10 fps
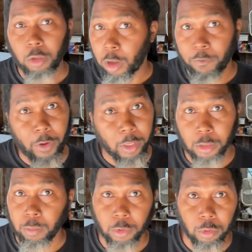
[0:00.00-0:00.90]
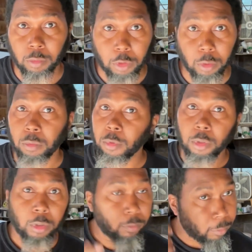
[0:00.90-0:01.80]
find something to do too.
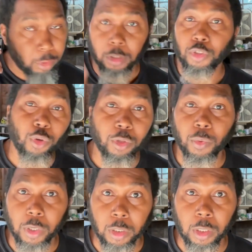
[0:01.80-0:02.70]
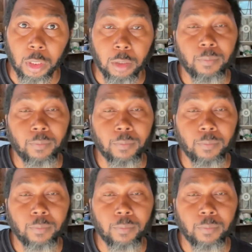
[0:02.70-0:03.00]
Enjoy your weekend.